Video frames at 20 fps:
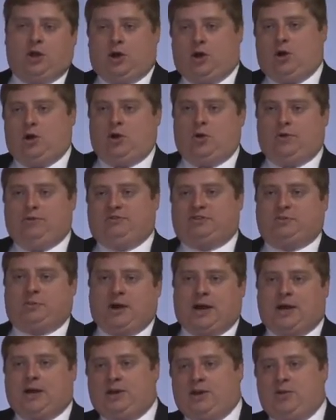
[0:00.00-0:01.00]
oh, we've
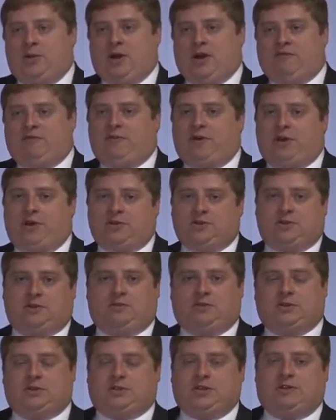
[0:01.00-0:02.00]
spotted UFOs
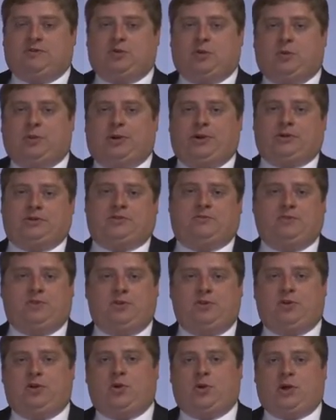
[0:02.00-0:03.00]
over several parts of
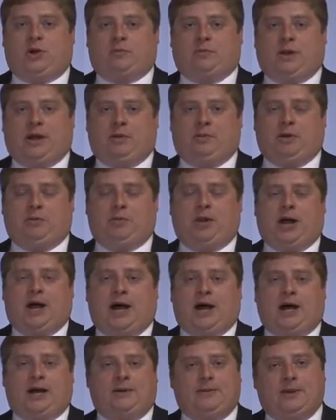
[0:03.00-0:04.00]
New York, blah, blah,
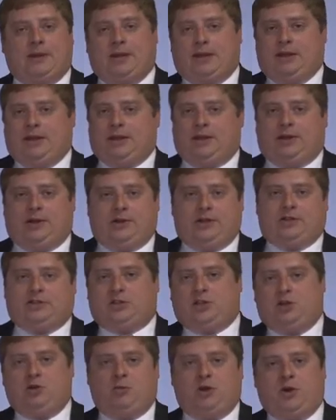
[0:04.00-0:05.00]
blah. There are these
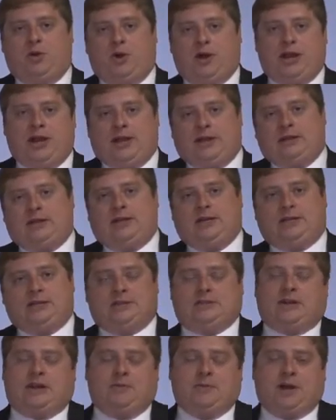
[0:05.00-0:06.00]
humanoid
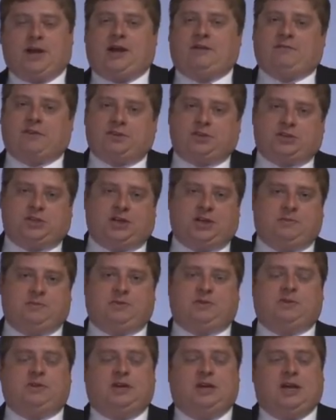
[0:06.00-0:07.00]
aliens coming off the
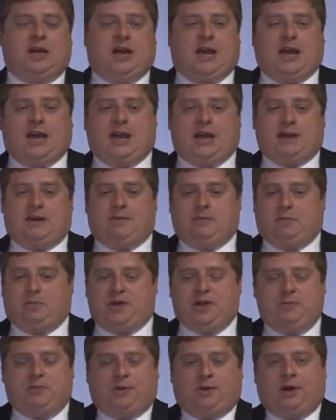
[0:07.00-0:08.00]
ships, and
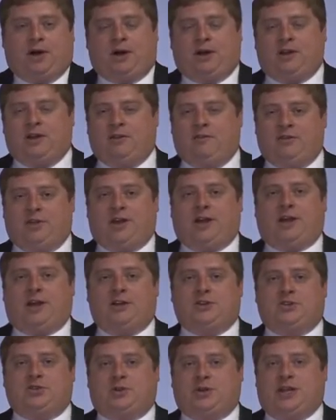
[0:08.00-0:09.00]
people all over the
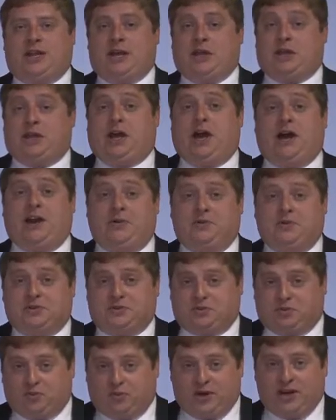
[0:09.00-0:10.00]
country, they thought it
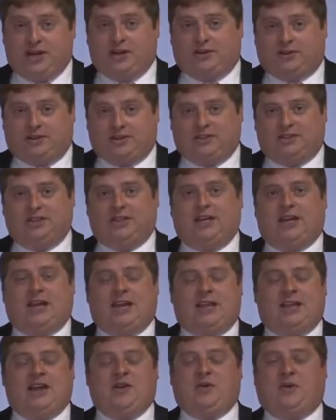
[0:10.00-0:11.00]
was real,
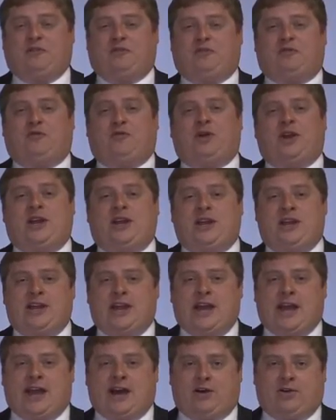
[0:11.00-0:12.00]
and they were
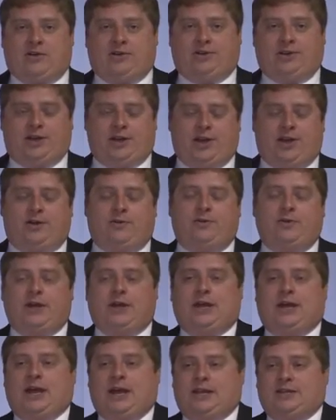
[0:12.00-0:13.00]
freaking out,
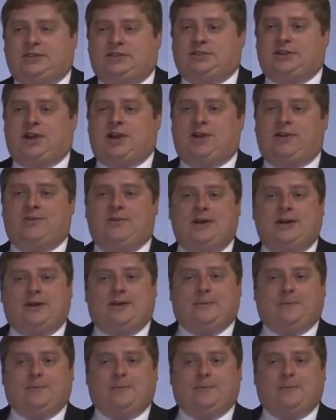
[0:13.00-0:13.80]
And so